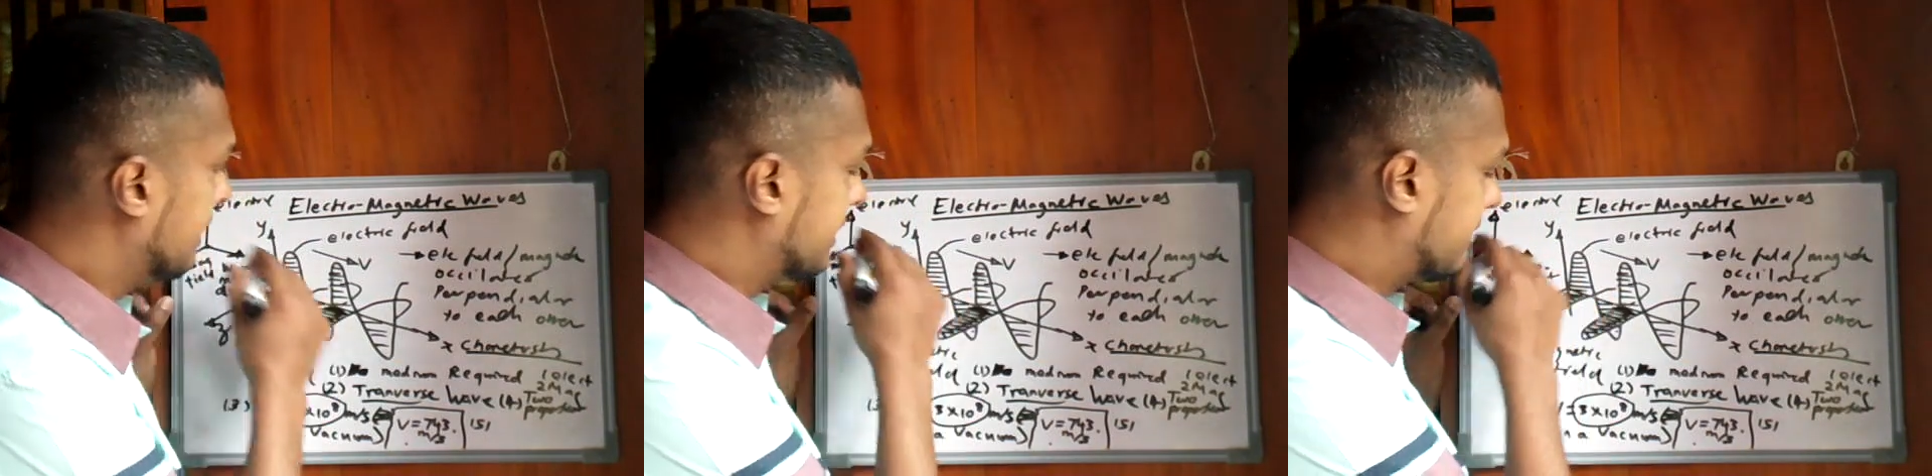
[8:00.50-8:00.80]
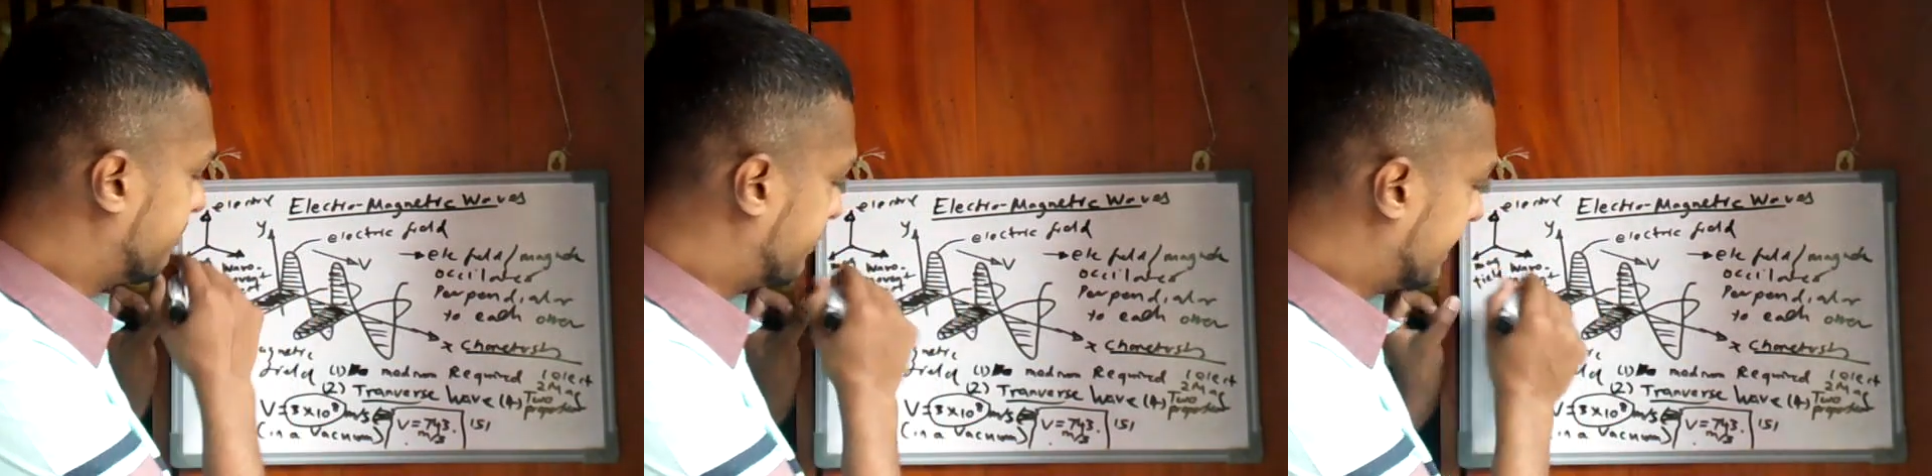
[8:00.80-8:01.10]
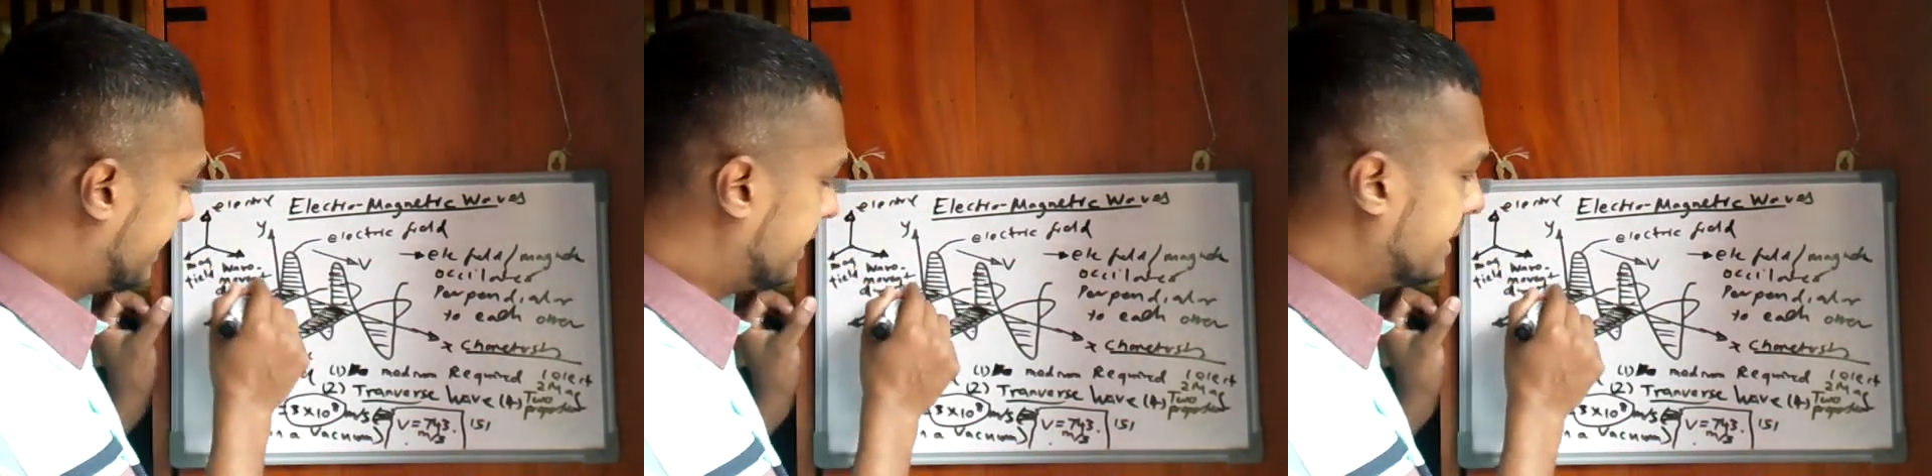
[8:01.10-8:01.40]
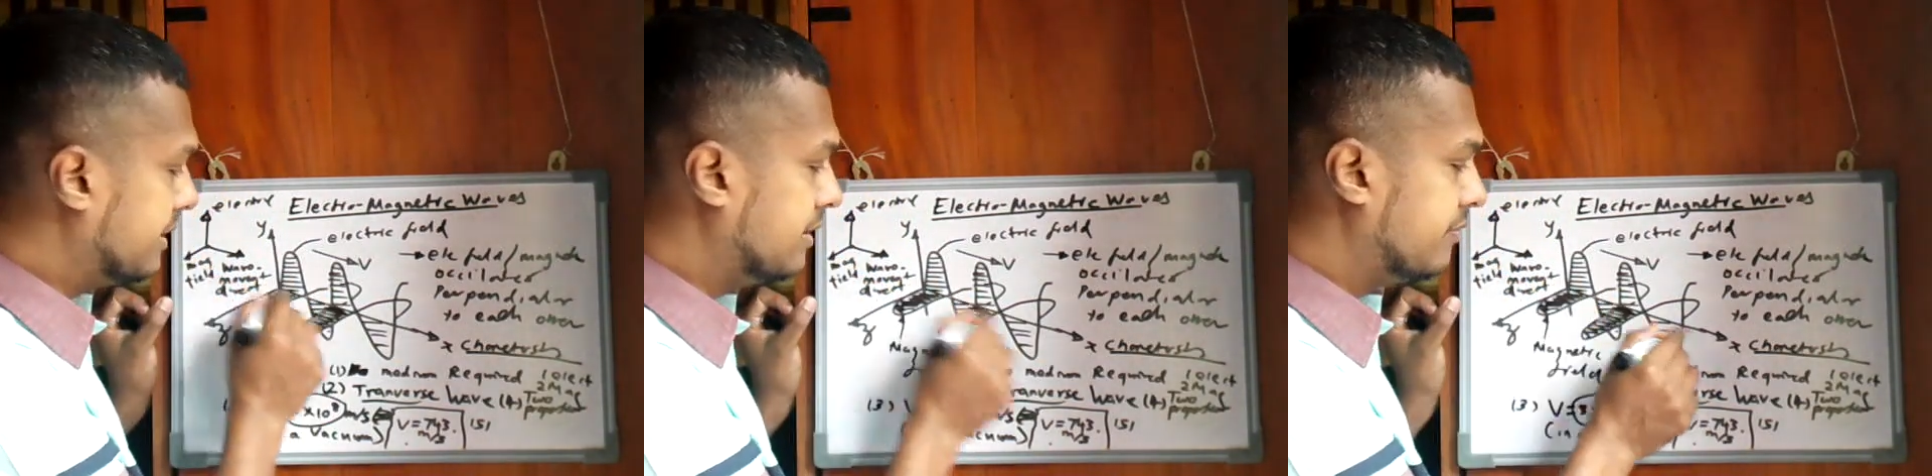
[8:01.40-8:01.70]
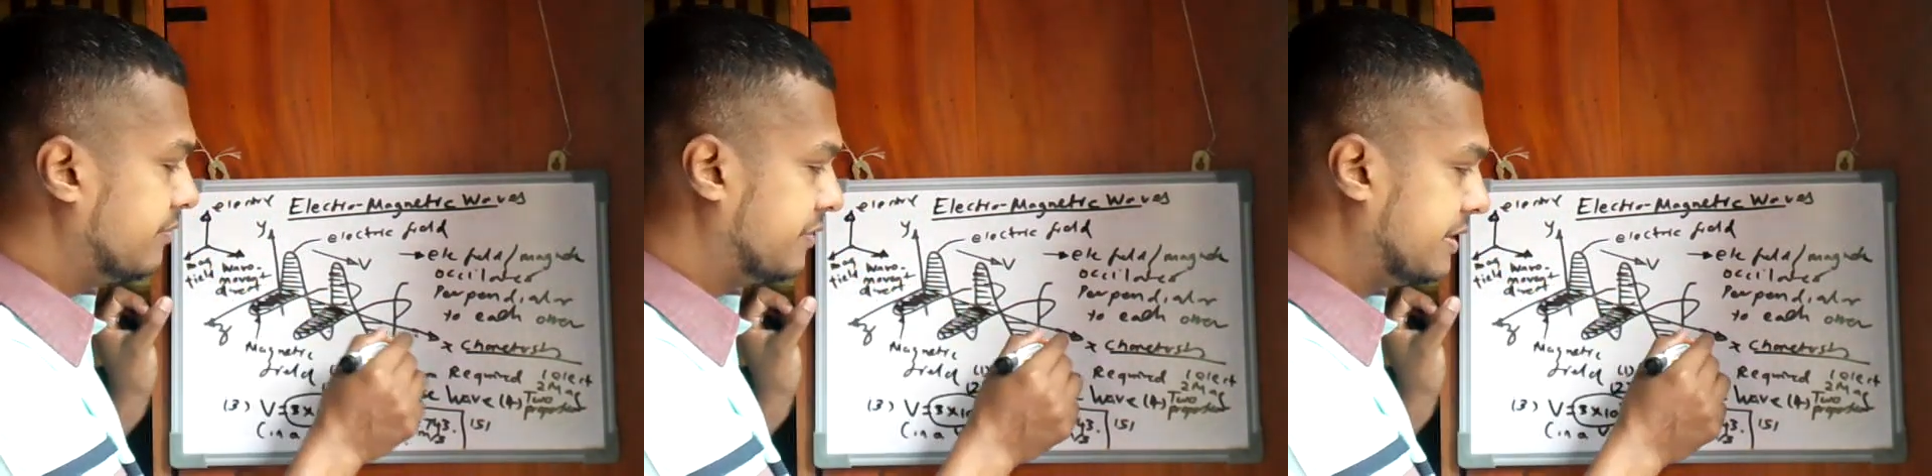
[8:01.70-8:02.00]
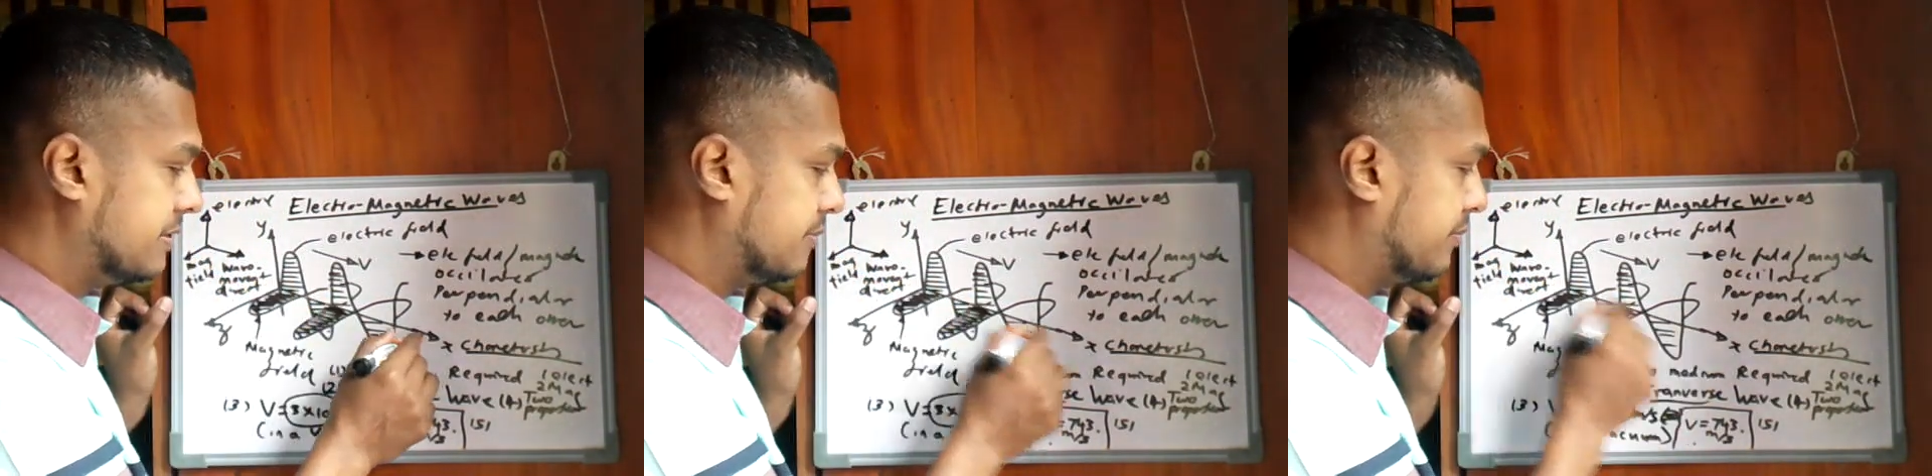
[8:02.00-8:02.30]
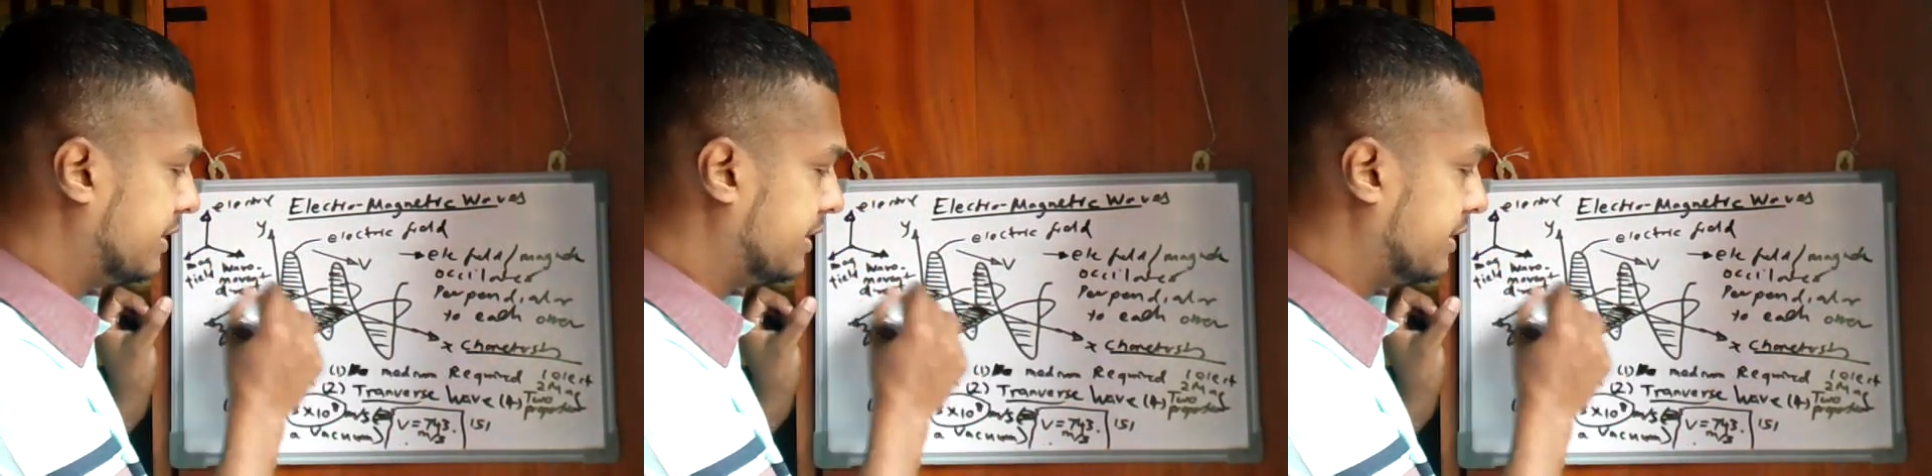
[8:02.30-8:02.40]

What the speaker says: the particular field,